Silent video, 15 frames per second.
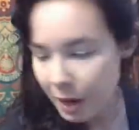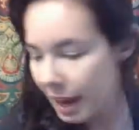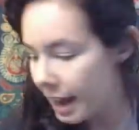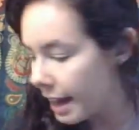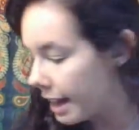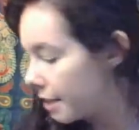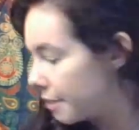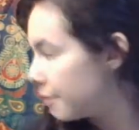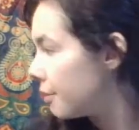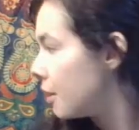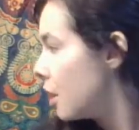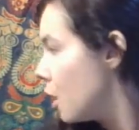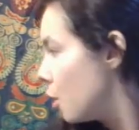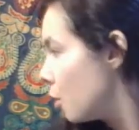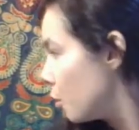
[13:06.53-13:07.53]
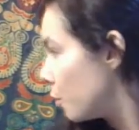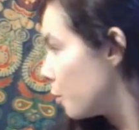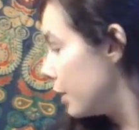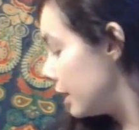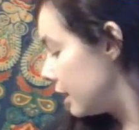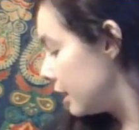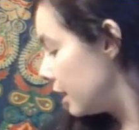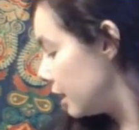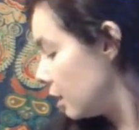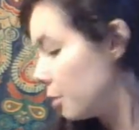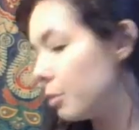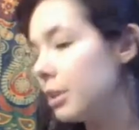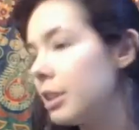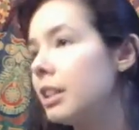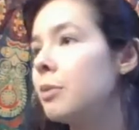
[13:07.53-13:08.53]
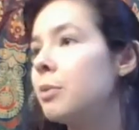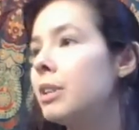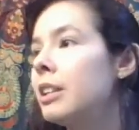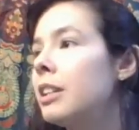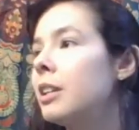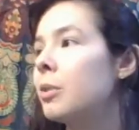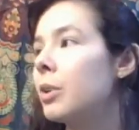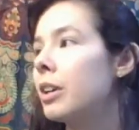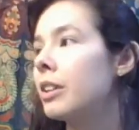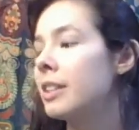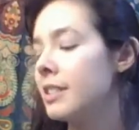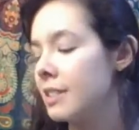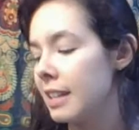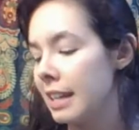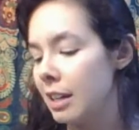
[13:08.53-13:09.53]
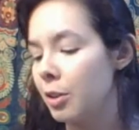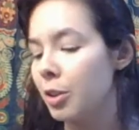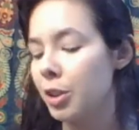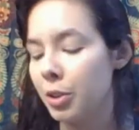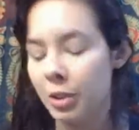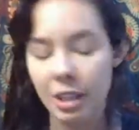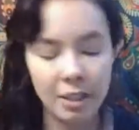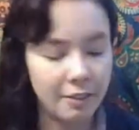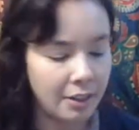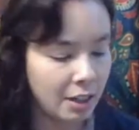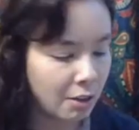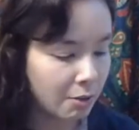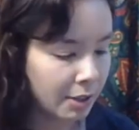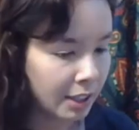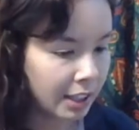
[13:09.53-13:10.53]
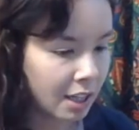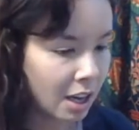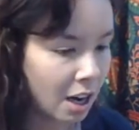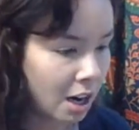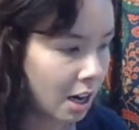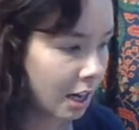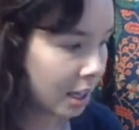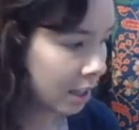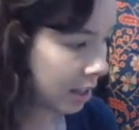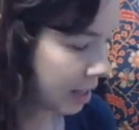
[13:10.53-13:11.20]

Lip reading: have really, really, really oily skin, or you live in a really hot